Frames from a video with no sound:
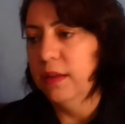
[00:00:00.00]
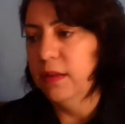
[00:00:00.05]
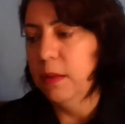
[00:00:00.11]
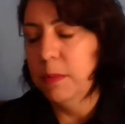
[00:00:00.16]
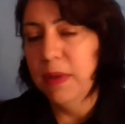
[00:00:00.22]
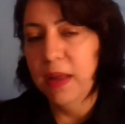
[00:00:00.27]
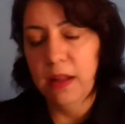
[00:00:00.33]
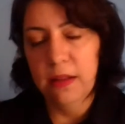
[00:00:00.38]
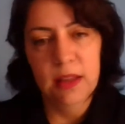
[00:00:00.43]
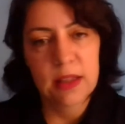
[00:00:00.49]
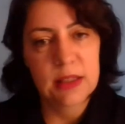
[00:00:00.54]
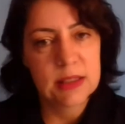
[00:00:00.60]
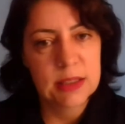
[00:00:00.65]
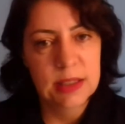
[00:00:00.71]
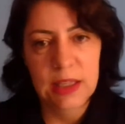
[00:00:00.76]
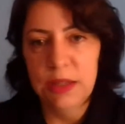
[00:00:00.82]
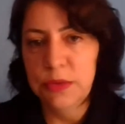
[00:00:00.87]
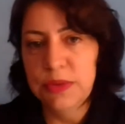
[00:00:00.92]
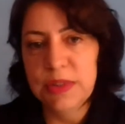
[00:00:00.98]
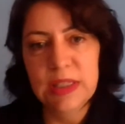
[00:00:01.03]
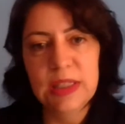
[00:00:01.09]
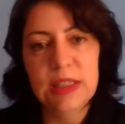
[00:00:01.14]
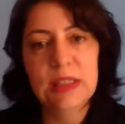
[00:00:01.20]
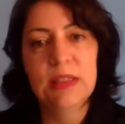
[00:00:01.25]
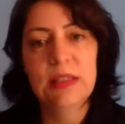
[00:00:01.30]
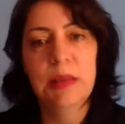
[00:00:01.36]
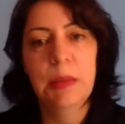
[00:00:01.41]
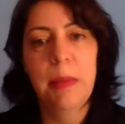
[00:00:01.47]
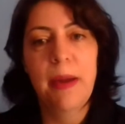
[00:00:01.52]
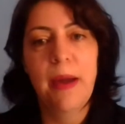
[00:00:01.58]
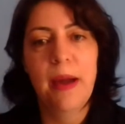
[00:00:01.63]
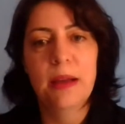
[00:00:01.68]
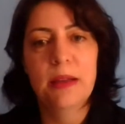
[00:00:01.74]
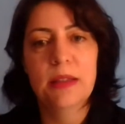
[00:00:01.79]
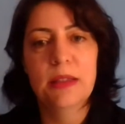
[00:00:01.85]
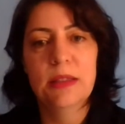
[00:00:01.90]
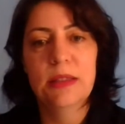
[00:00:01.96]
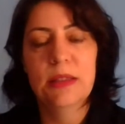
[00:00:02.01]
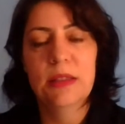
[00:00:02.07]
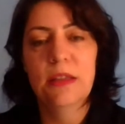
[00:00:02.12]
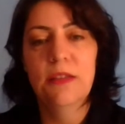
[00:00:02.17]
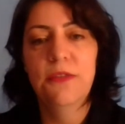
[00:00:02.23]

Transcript: the bad things that you did in the past.